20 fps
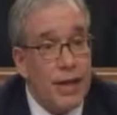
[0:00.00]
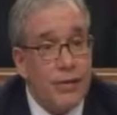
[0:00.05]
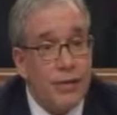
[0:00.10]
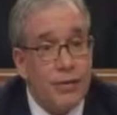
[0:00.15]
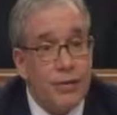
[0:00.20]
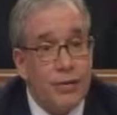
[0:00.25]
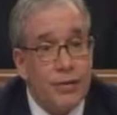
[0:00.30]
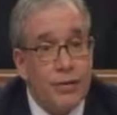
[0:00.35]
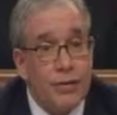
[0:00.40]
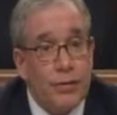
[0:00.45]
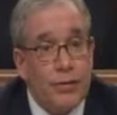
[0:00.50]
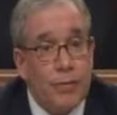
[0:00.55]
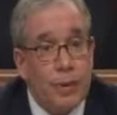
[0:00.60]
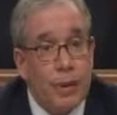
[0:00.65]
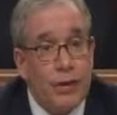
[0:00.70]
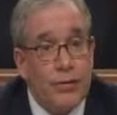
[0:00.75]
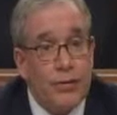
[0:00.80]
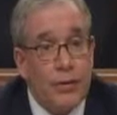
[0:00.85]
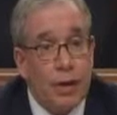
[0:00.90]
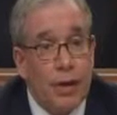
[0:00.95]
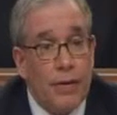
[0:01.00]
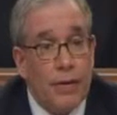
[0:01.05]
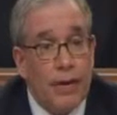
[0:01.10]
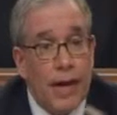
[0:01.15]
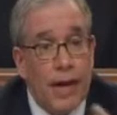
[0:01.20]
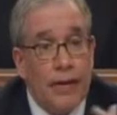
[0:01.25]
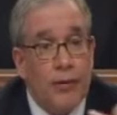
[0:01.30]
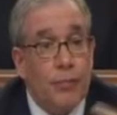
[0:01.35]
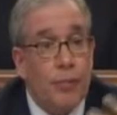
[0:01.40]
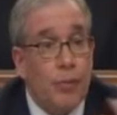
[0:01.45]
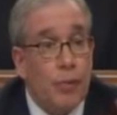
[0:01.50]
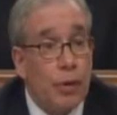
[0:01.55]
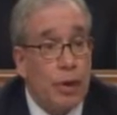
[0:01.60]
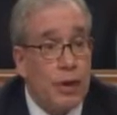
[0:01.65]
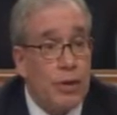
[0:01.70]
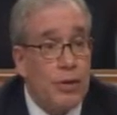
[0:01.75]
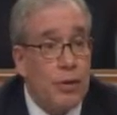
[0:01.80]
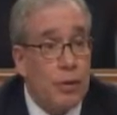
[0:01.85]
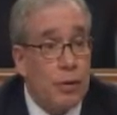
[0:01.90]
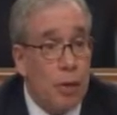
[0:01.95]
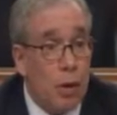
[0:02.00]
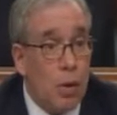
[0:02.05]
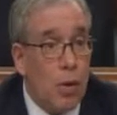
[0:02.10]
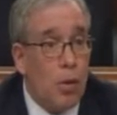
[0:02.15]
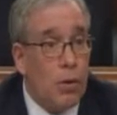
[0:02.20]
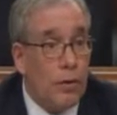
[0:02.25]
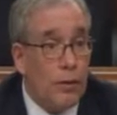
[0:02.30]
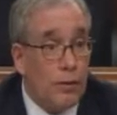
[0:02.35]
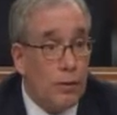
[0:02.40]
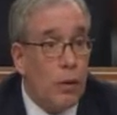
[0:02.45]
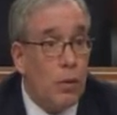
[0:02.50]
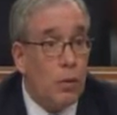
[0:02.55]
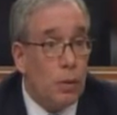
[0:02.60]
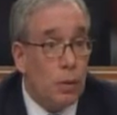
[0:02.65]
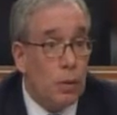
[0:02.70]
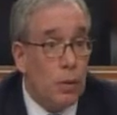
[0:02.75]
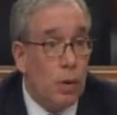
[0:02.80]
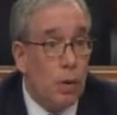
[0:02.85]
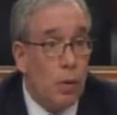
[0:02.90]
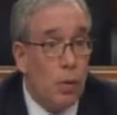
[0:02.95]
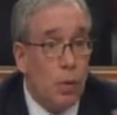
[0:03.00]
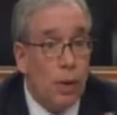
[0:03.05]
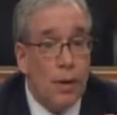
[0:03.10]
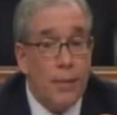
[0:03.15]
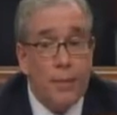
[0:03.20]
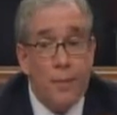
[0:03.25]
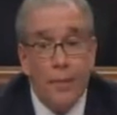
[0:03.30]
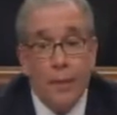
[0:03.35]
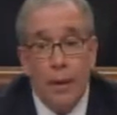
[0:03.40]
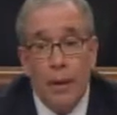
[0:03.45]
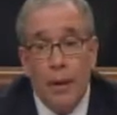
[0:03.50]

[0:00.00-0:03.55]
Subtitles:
agencies based on the aspirational goal of Local Law 1.